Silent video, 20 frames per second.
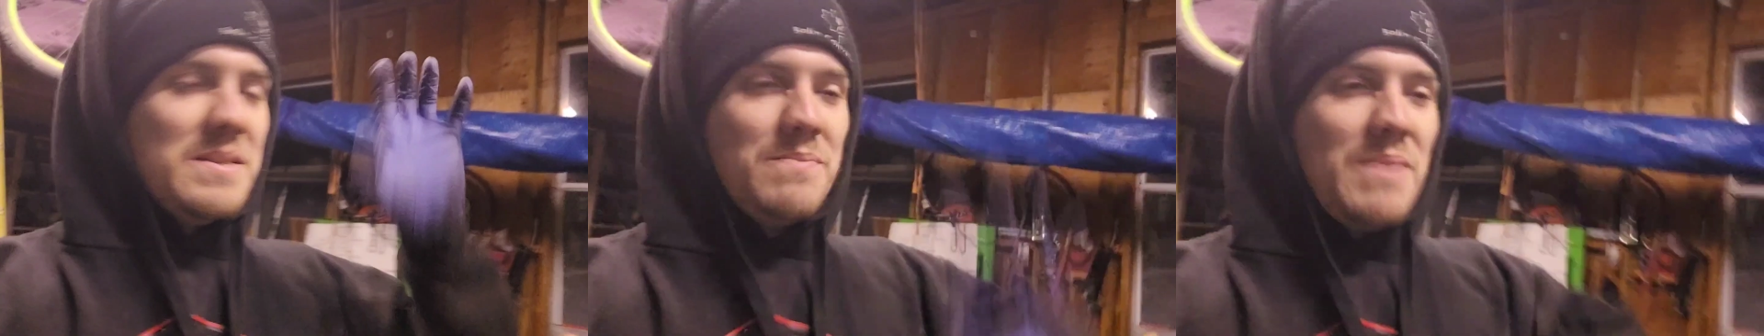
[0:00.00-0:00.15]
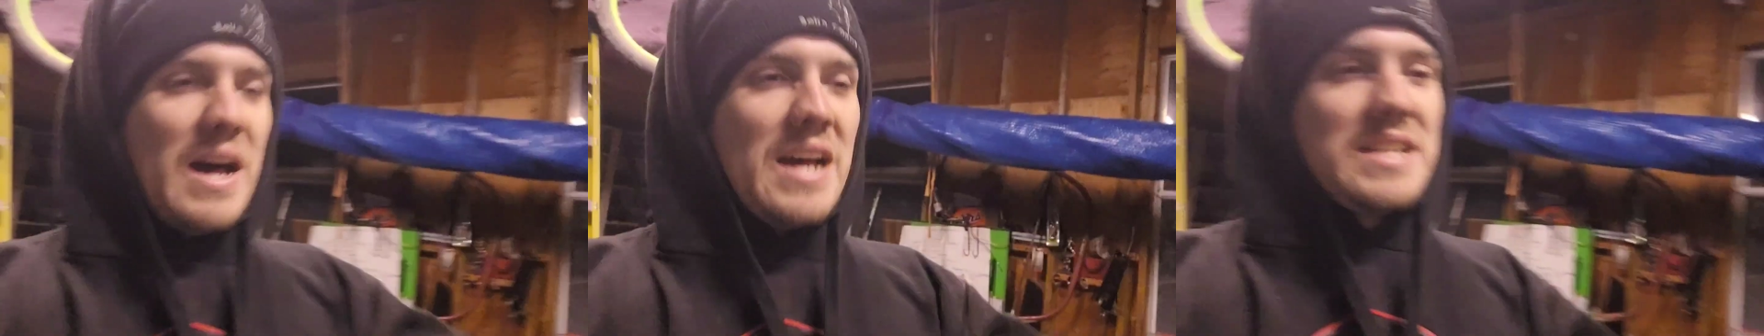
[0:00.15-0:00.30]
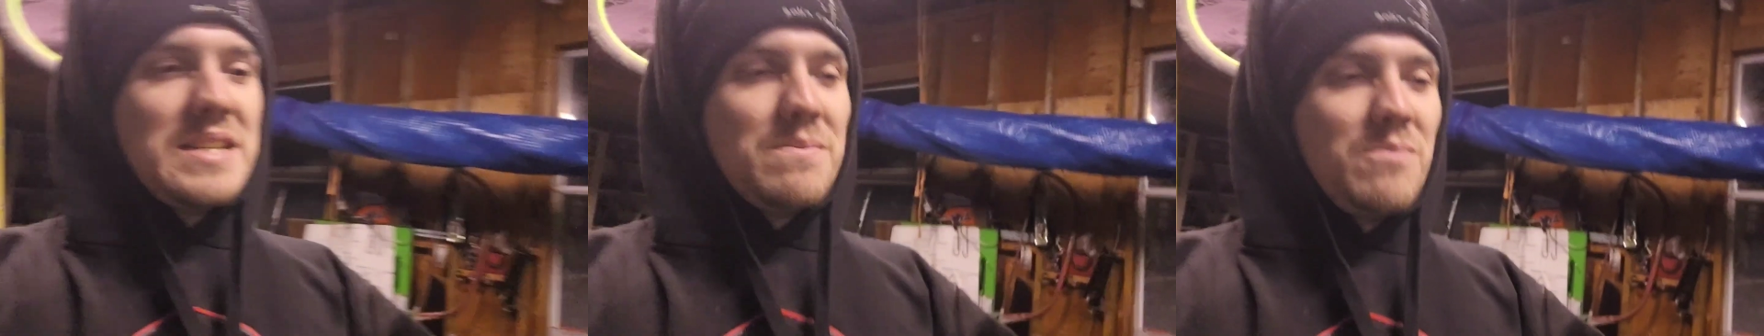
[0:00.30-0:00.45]

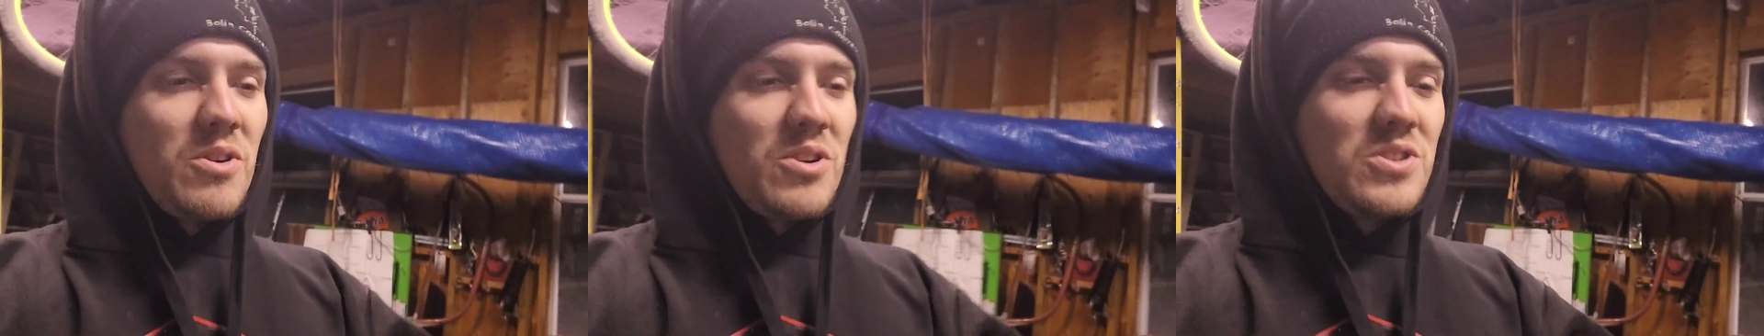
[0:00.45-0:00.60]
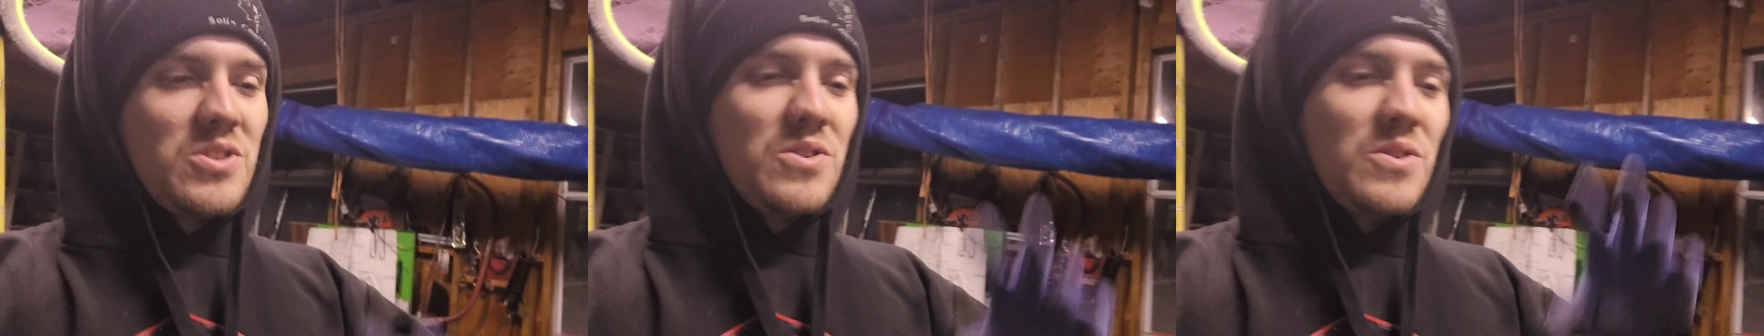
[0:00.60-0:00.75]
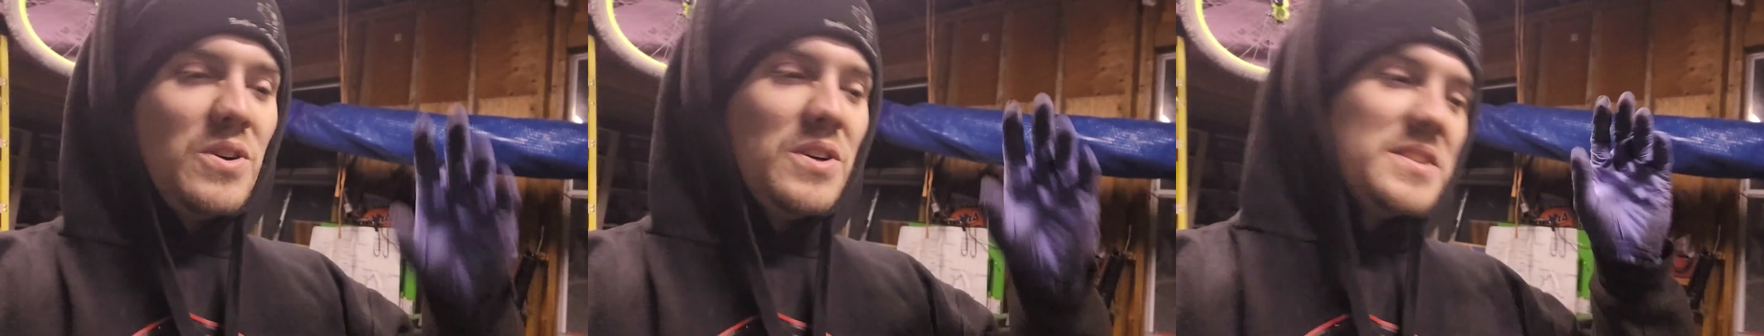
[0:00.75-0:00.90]
buy some more
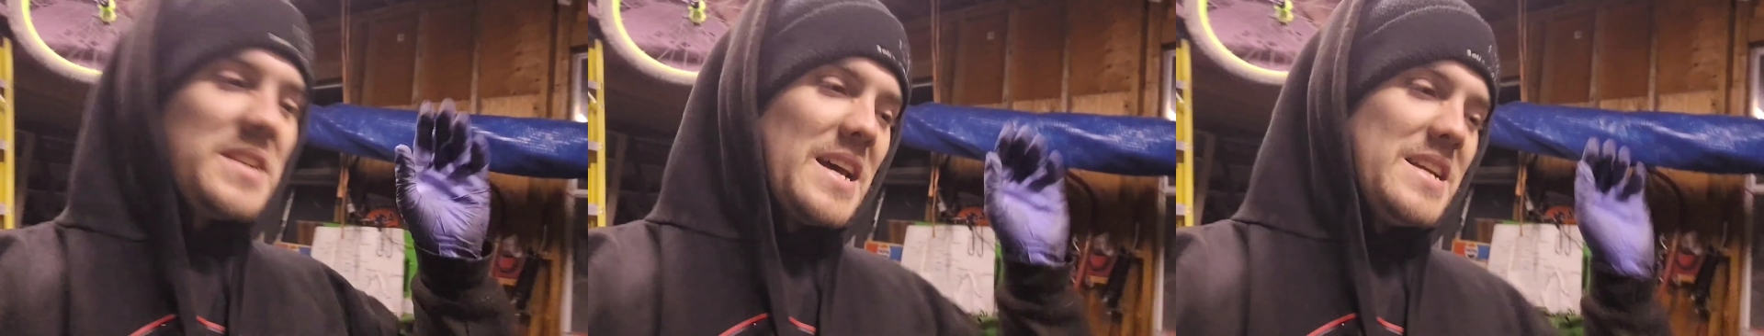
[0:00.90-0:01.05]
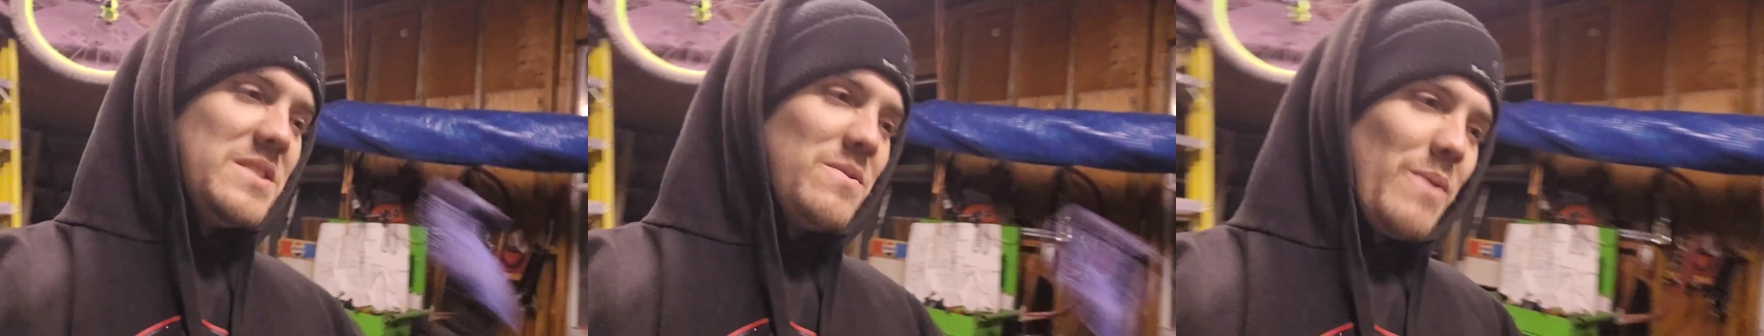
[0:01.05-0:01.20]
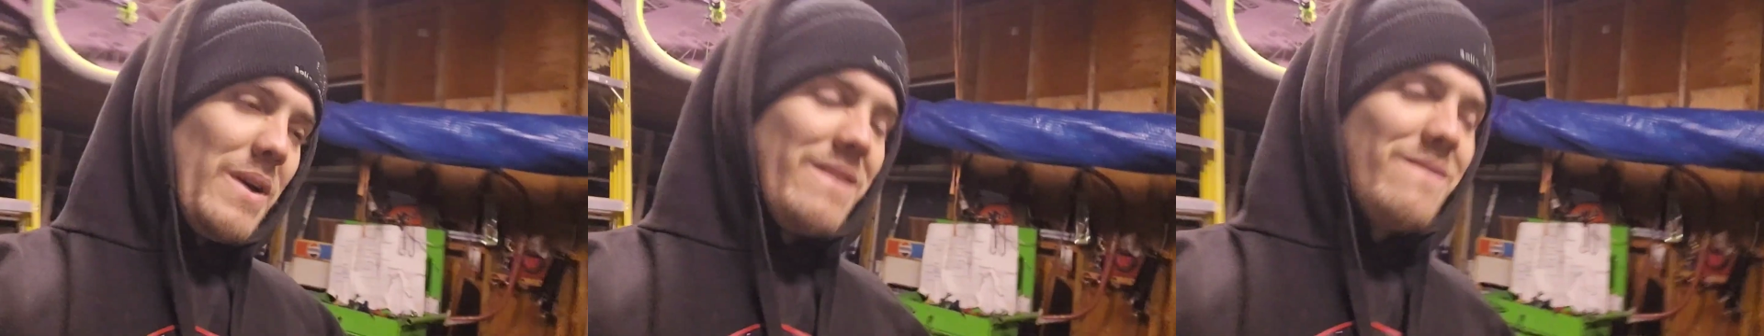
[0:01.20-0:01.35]
tools. I
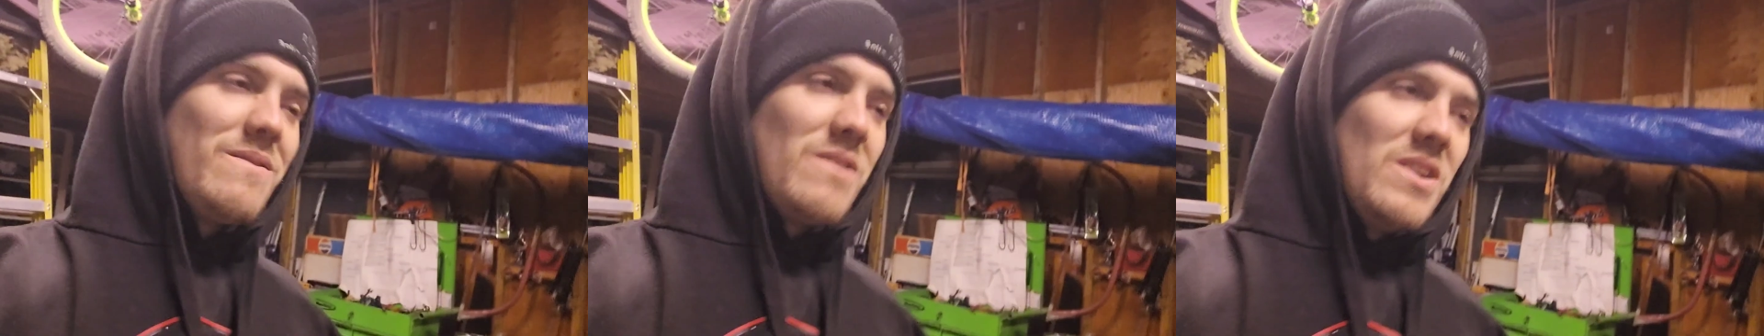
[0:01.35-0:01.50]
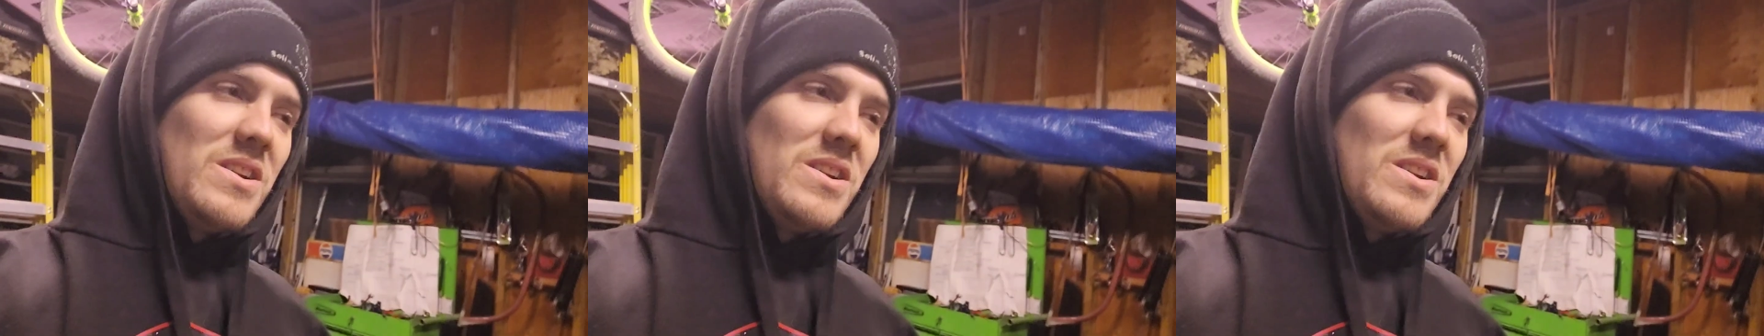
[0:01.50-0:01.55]
had to wait